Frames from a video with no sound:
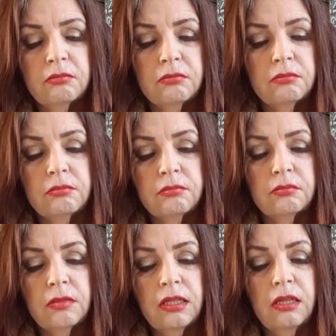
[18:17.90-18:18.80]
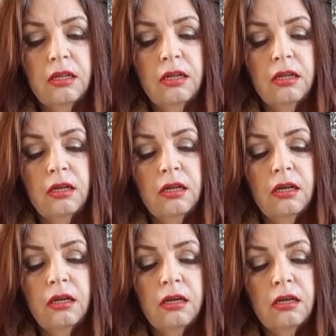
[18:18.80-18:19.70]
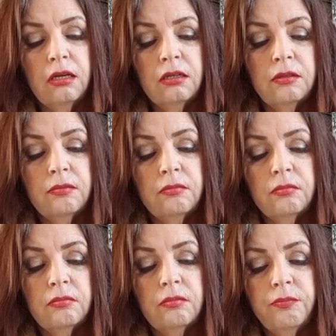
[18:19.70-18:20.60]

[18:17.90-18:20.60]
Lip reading: [no speech]